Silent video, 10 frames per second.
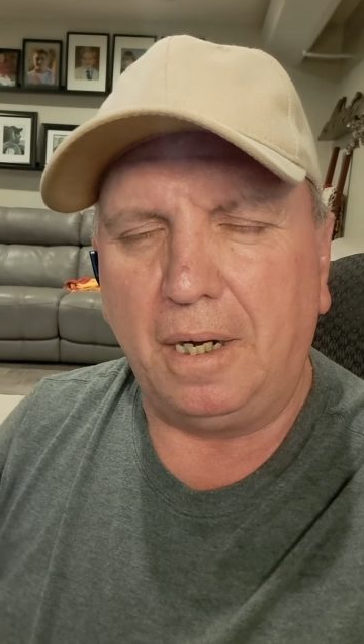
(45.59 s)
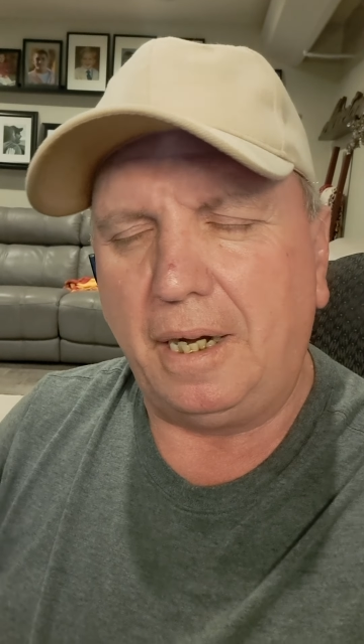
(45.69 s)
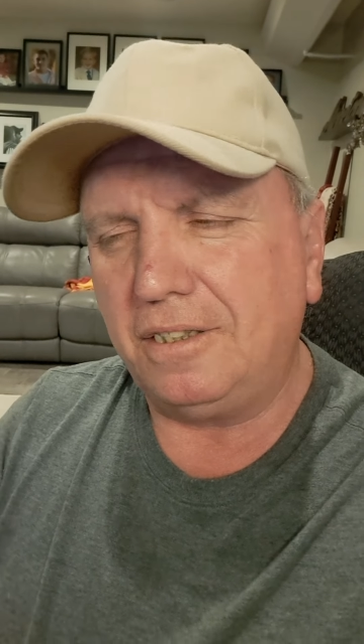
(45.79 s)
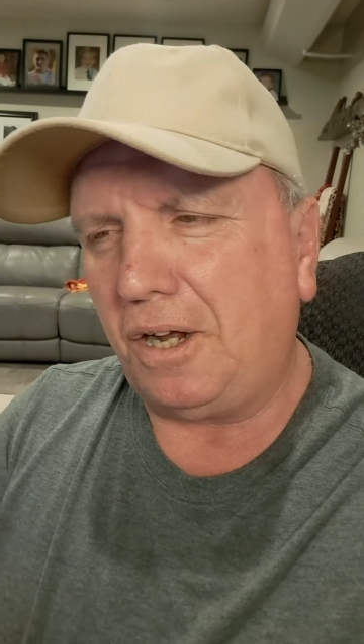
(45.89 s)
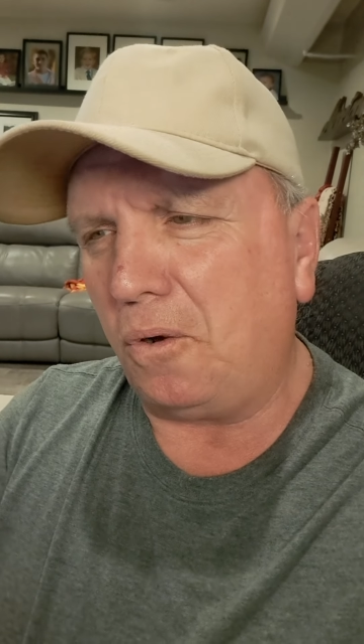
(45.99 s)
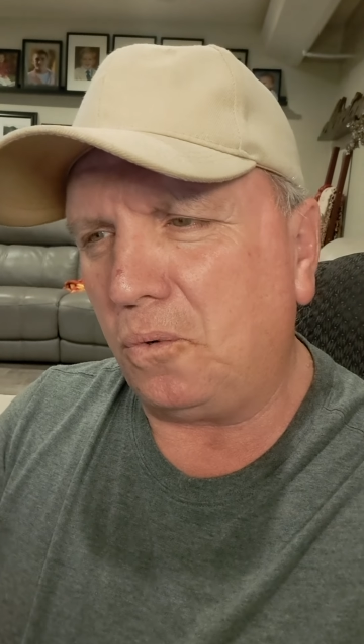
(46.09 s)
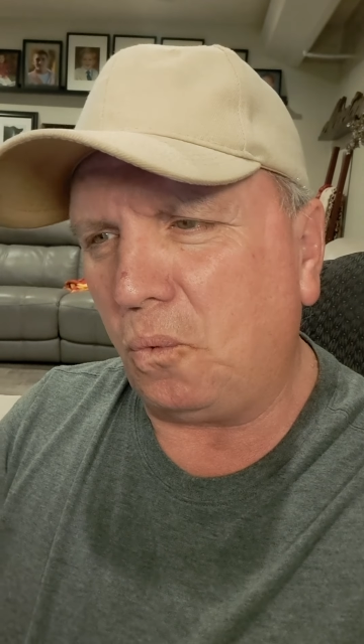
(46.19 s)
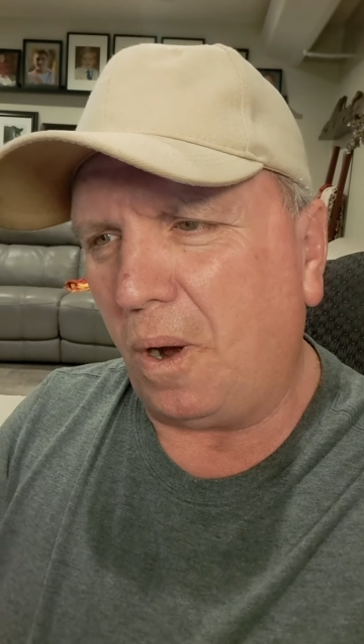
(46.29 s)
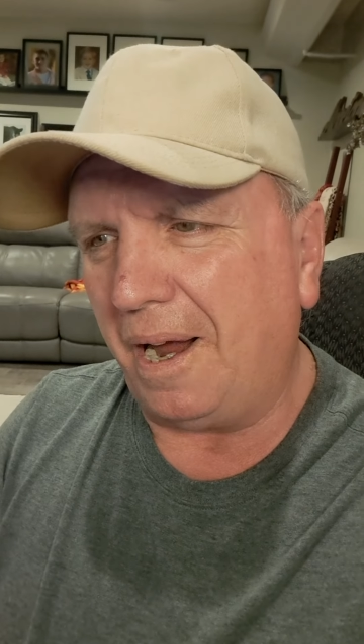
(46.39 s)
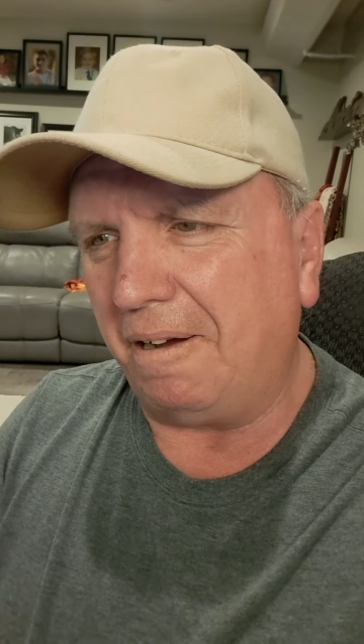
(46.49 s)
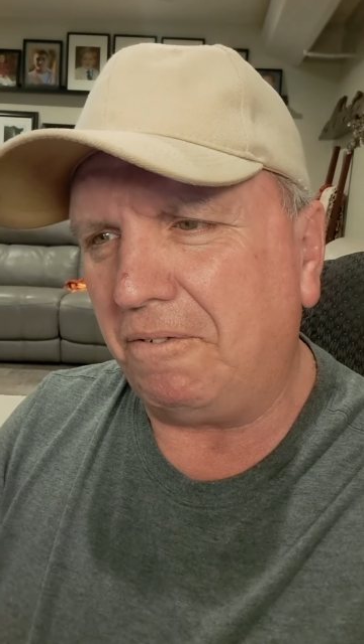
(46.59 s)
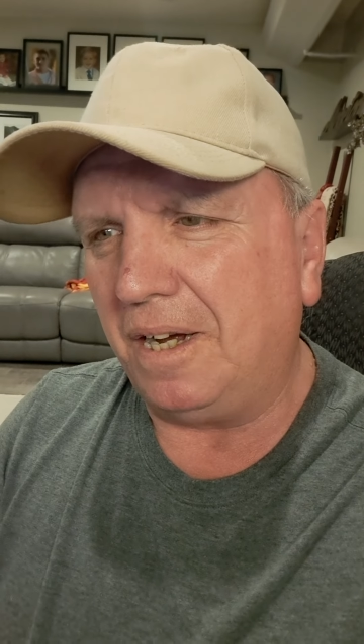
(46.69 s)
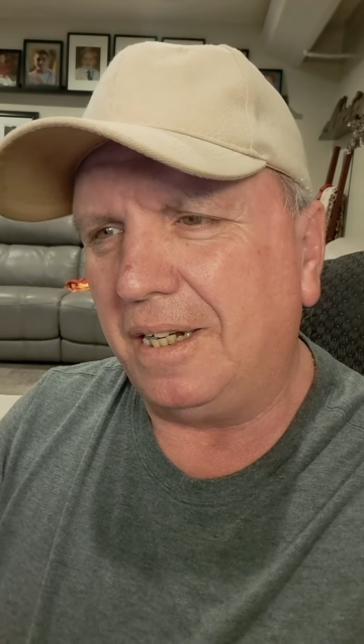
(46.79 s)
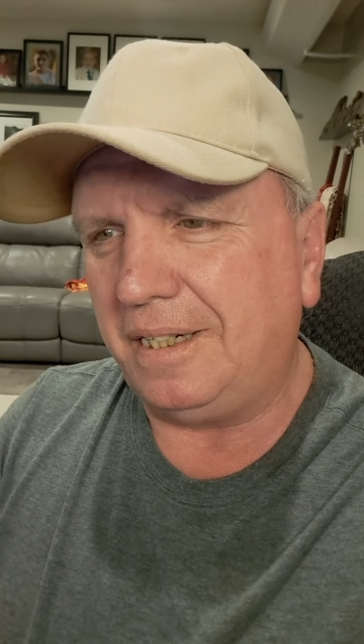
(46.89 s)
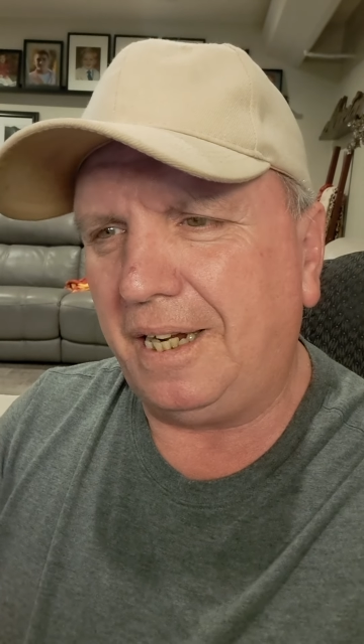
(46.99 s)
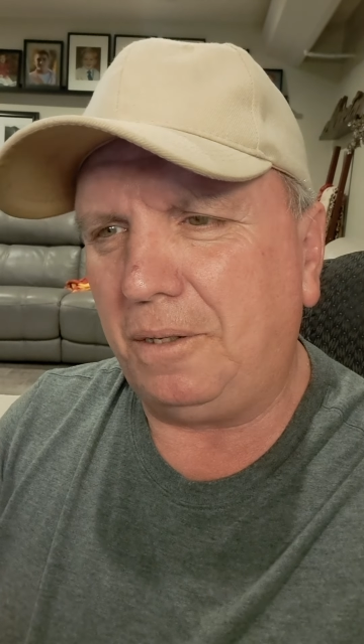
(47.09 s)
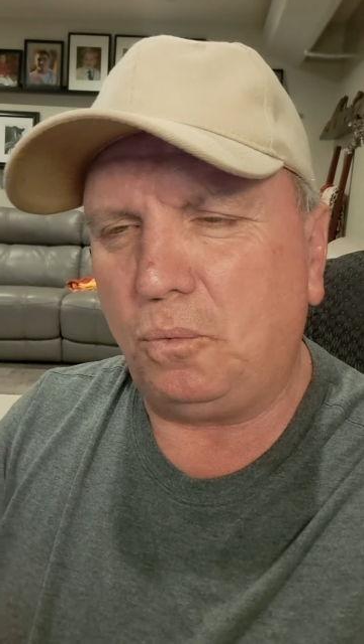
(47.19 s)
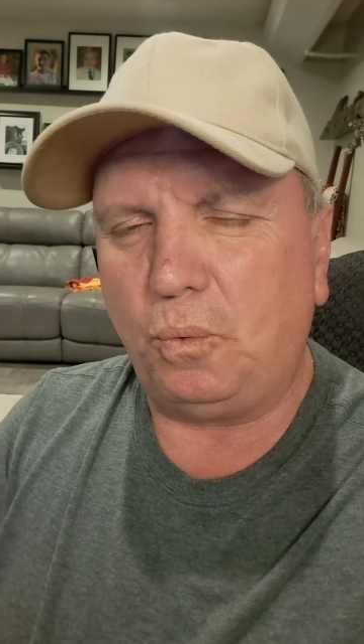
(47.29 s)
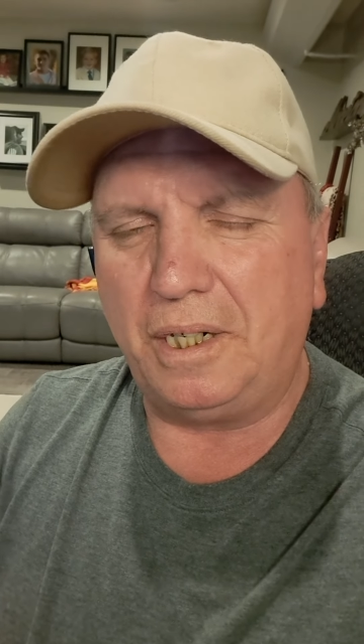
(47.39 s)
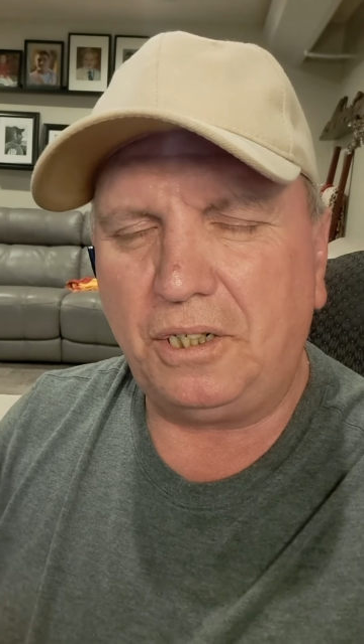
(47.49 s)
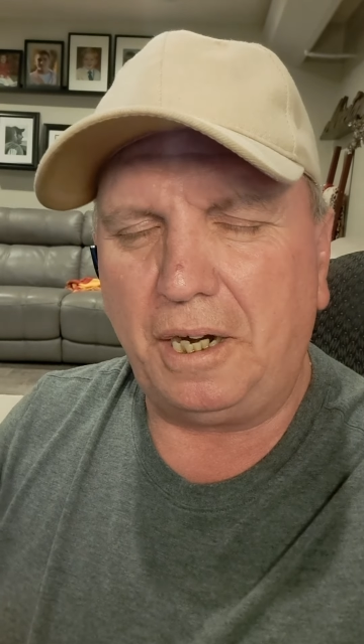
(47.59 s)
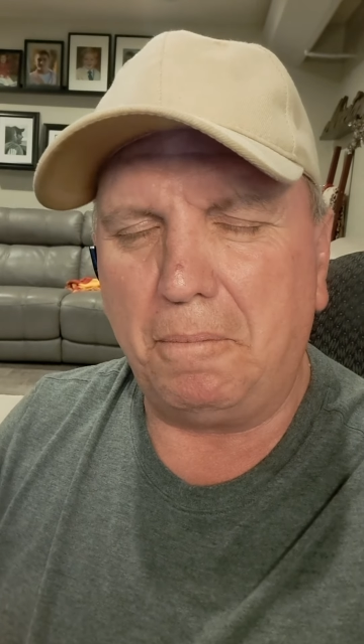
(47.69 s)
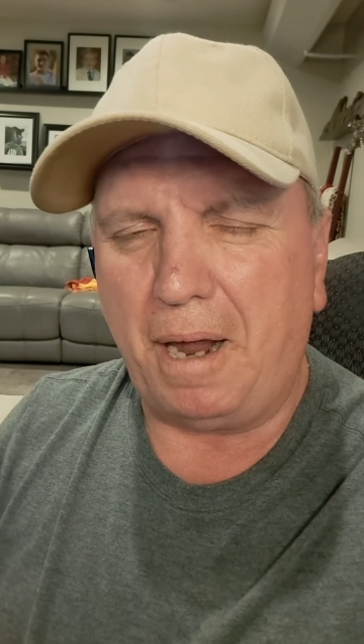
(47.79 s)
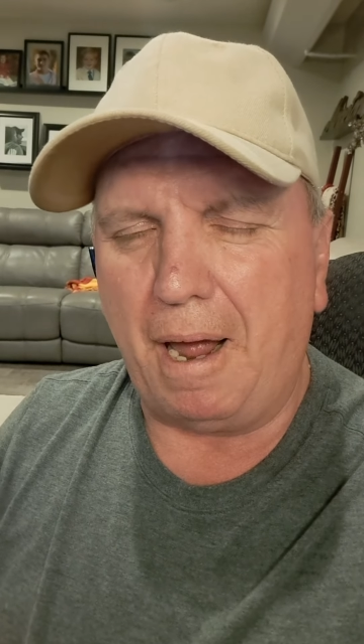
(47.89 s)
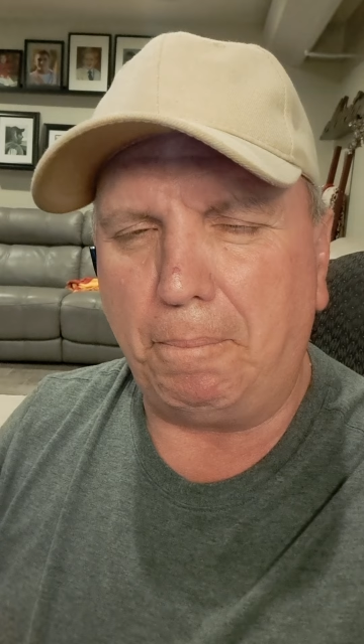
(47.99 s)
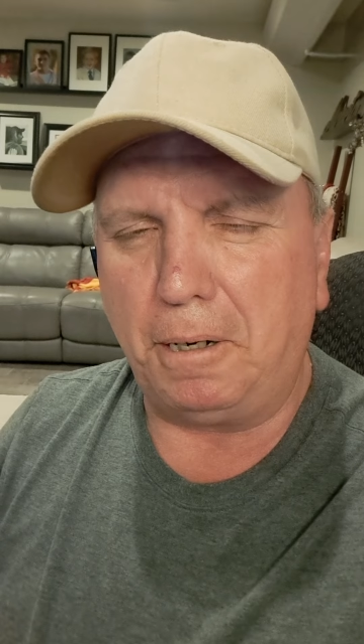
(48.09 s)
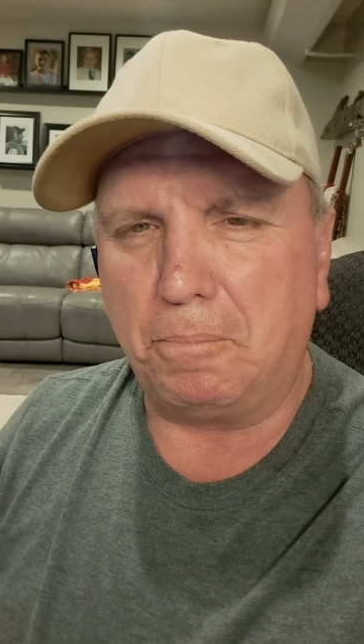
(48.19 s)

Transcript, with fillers: His own wife didn't wish him happy